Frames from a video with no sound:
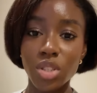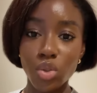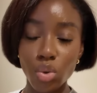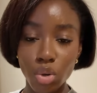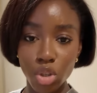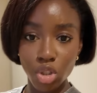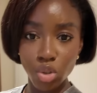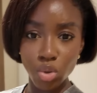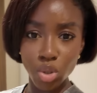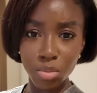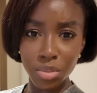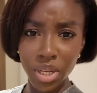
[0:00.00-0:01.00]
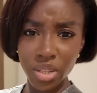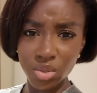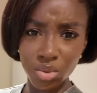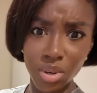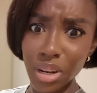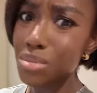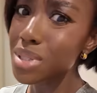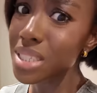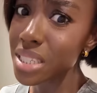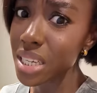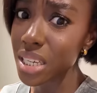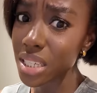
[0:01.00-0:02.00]
it's not huge on me at all, and I'm a
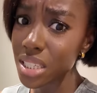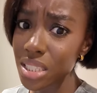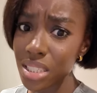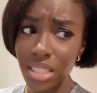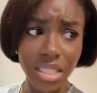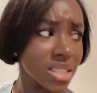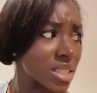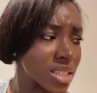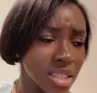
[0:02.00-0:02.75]
6.